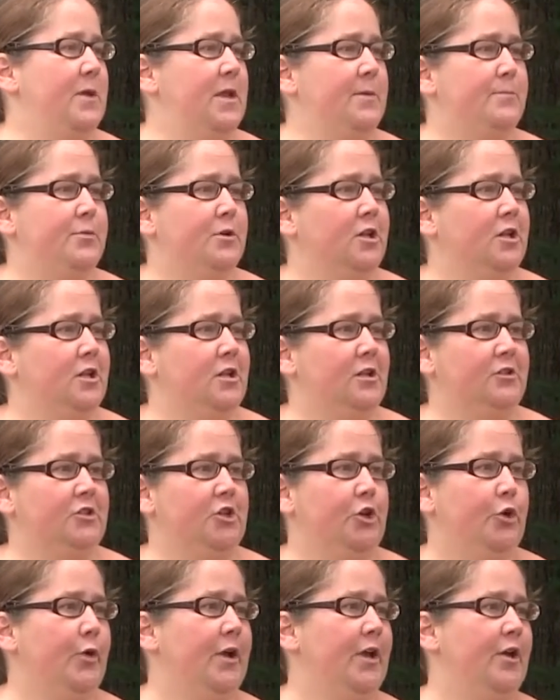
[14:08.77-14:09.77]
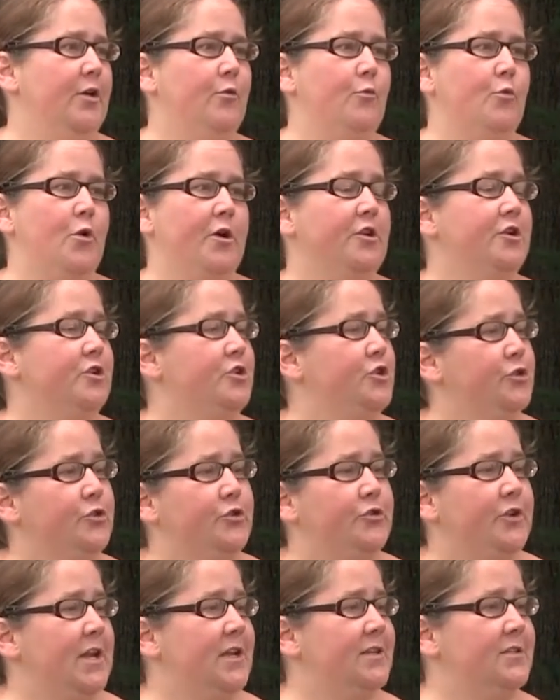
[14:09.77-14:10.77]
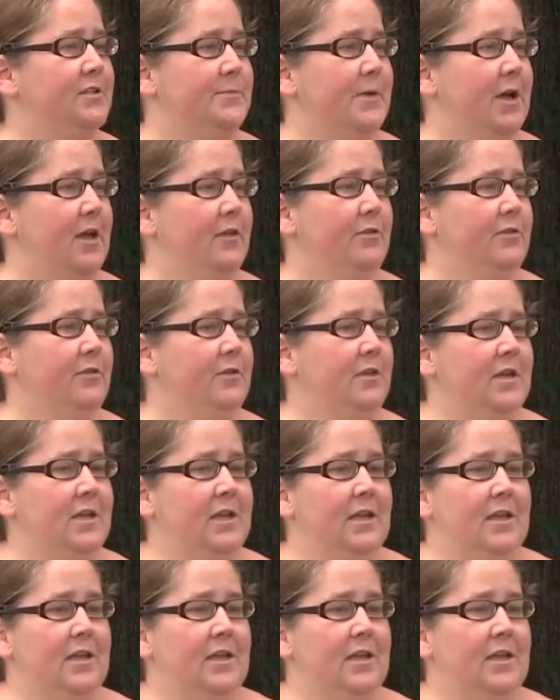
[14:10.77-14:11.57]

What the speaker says: people doing 1 or 2 trades a month